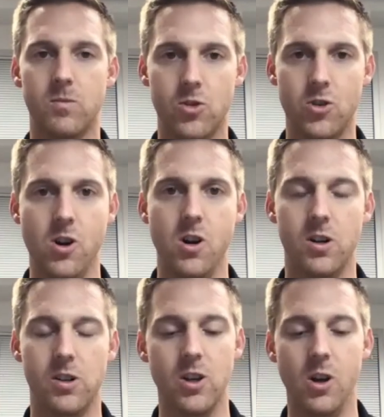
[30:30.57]

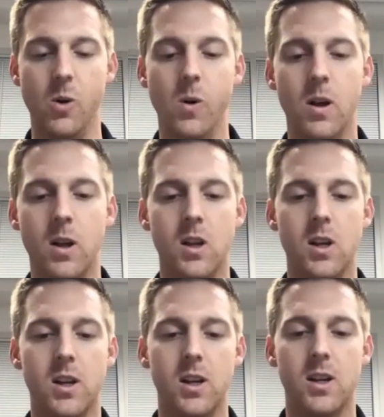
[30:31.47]
Sure. So
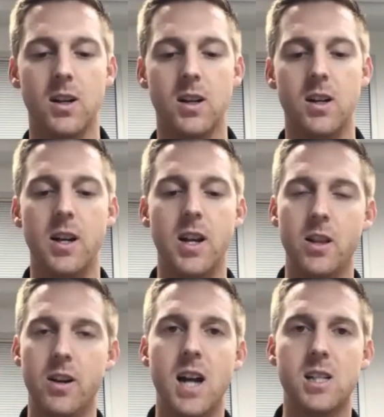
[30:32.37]

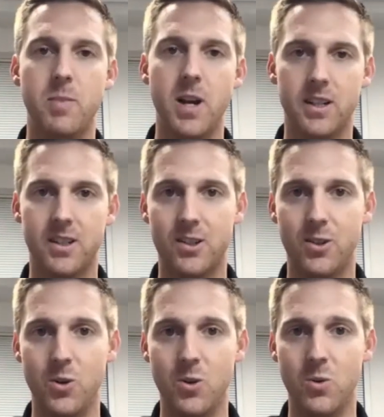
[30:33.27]
another aspect
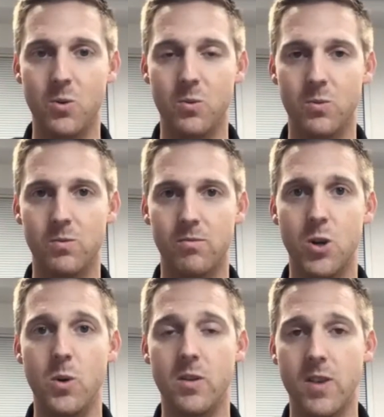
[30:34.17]
to
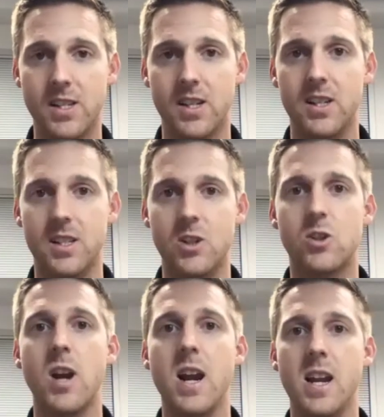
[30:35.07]
doing residency
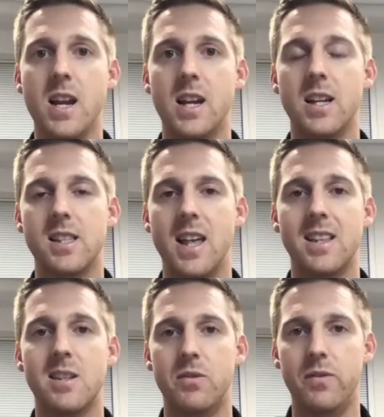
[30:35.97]
training is that
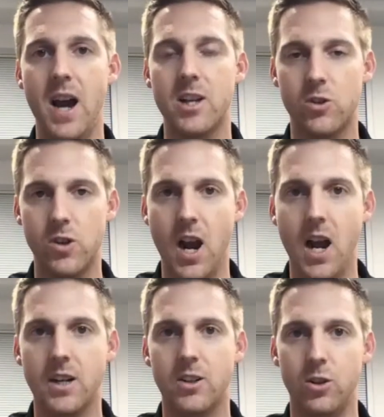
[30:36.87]
it's a fast
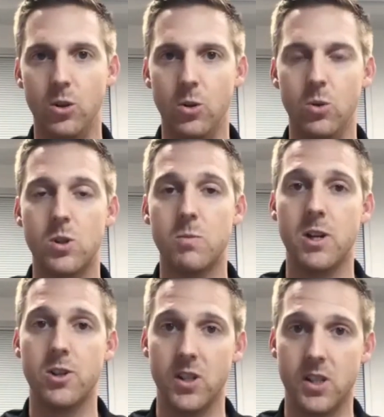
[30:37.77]
track to
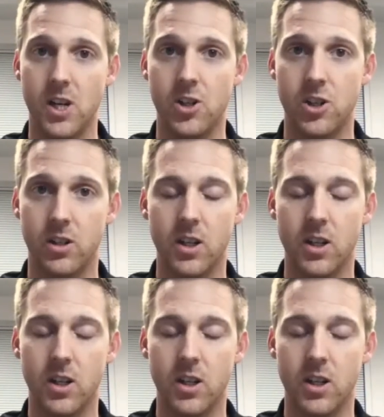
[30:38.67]
specialization.